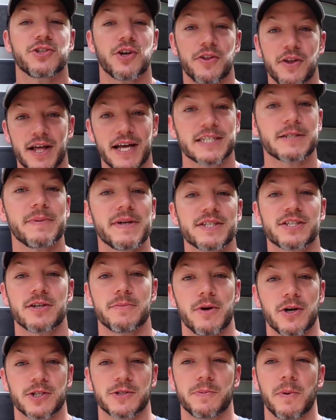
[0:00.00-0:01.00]
So there'll actually be a
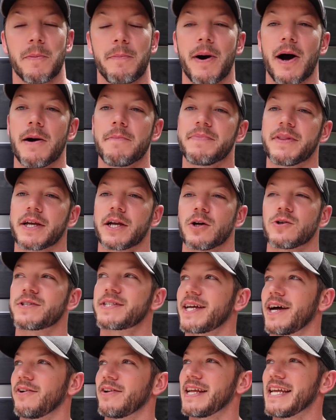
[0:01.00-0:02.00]
submersible pump that goes
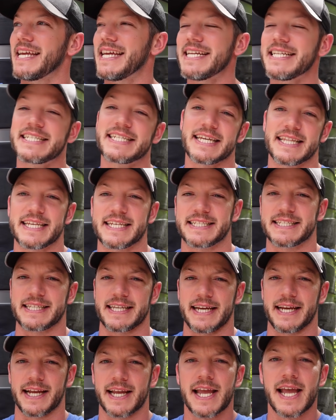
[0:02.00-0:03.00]
down into this
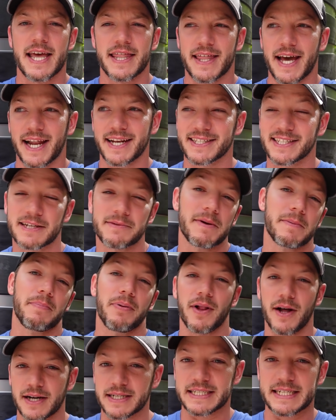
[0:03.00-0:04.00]
thing. That is gonna be
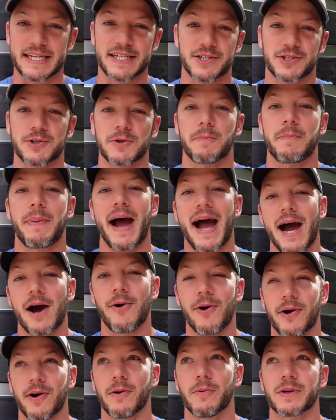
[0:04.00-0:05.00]
plugged into
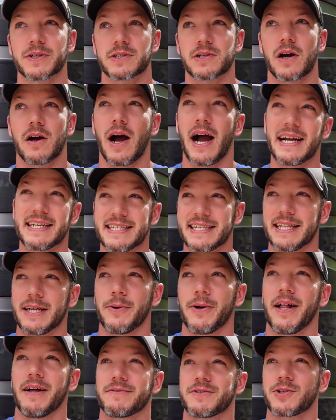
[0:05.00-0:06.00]
power, which ideally
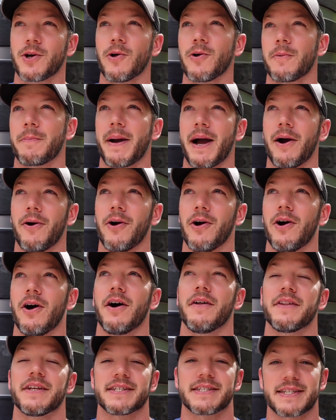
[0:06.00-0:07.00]
we'll have solar power
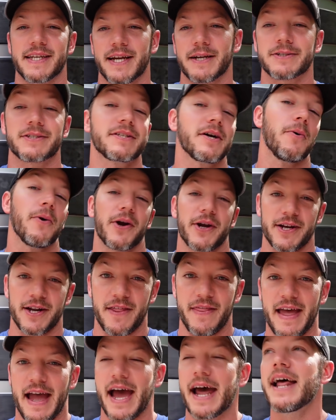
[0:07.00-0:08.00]
on this thing, still working
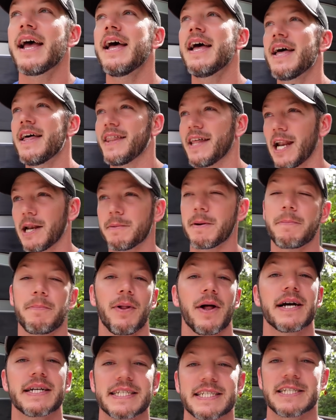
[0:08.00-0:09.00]
on that. That'll be
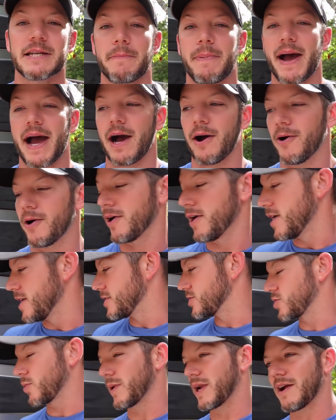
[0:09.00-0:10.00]
plugged into power,
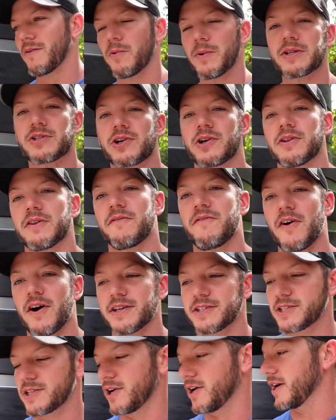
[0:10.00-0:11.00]
so whenever we turn the
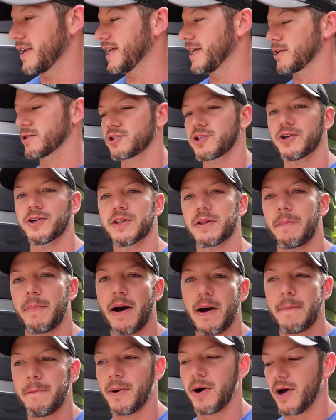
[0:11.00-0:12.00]
faucet on, it'll turn the
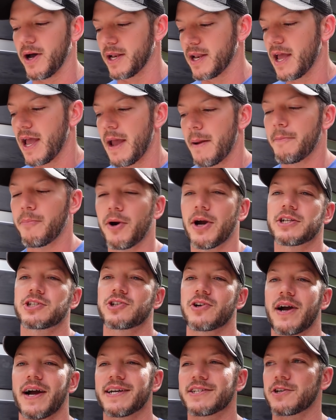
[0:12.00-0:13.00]
pump on,
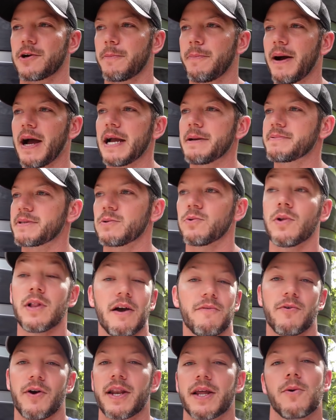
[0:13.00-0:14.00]
pressurize our pipes, and we'll
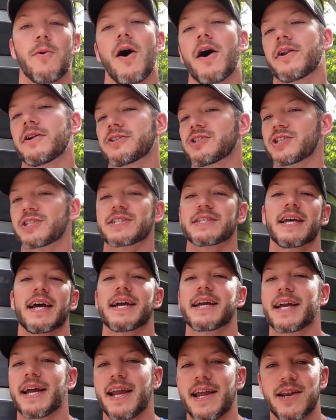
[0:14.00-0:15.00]
have running water just
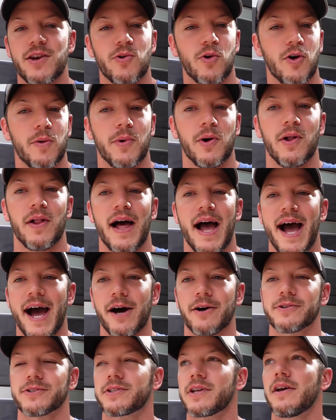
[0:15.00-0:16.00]
like a normal
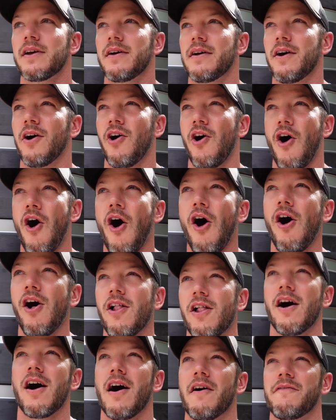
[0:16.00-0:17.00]
house.
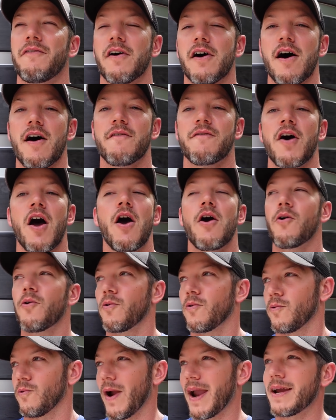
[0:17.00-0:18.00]
All off
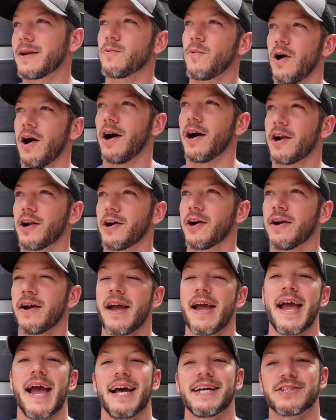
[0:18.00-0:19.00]
of rainwater
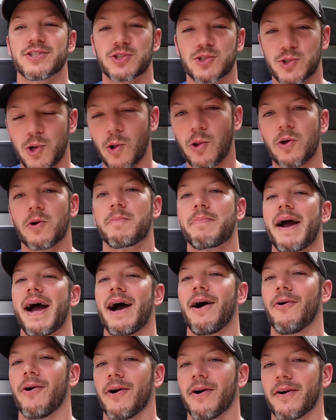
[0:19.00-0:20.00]
and solar
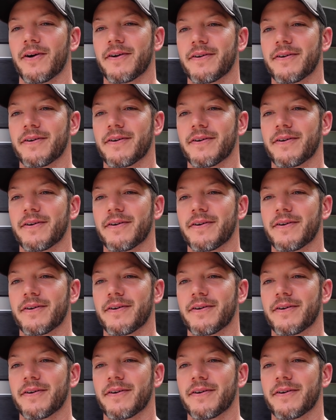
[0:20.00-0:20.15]
power.